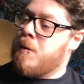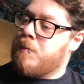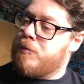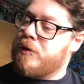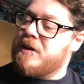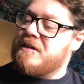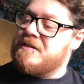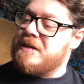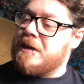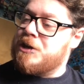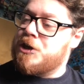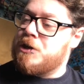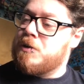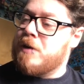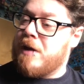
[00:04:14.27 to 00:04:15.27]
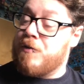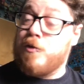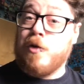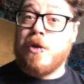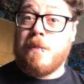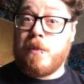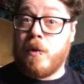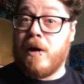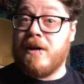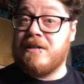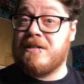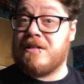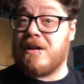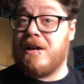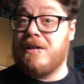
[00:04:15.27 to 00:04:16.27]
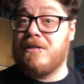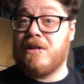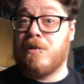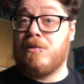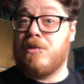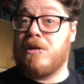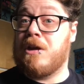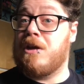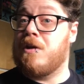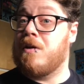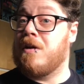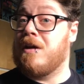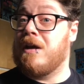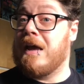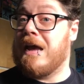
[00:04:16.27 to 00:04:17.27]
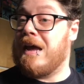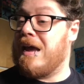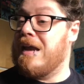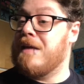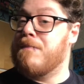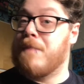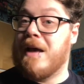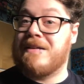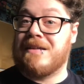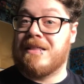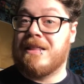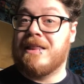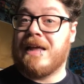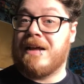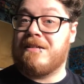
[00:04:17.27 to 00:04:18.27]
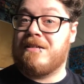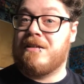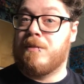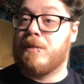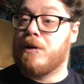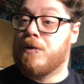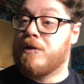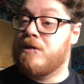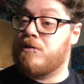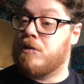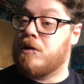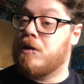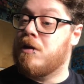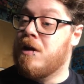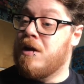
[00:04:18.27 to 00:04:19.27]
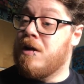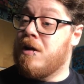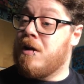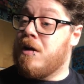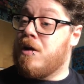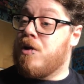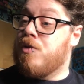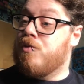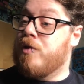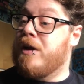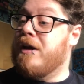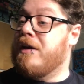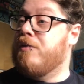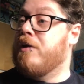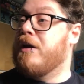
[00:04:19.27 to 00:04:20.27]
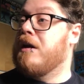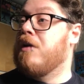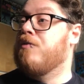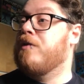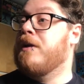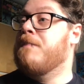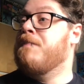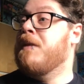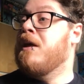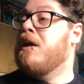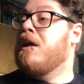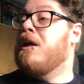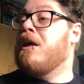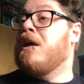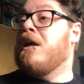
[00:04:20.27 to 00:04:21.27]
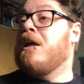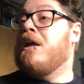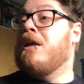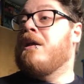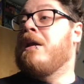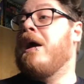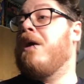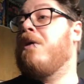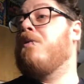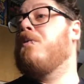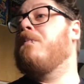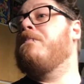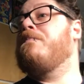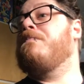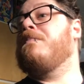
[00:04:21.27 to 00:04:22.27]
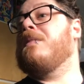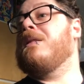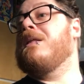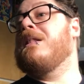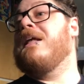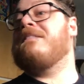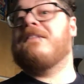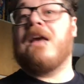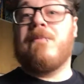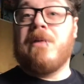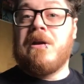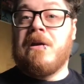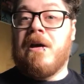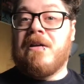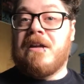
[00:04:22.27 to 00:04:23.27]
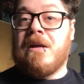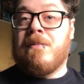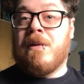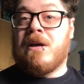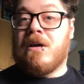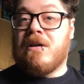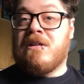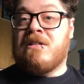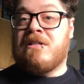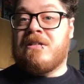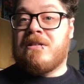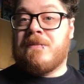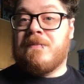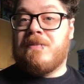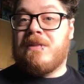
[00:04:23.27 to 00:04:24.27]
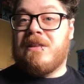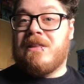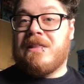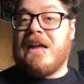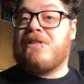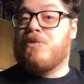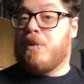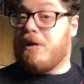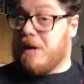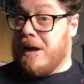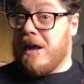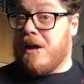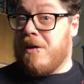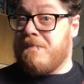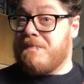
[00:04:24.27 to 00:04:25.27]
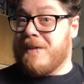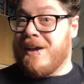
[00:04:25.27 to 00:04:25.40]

pretty statue, and for the price, I don't think you can get any better than that, to be honest with you. Really lovely. Now, let's get a bit nerdy, because that's why you're here.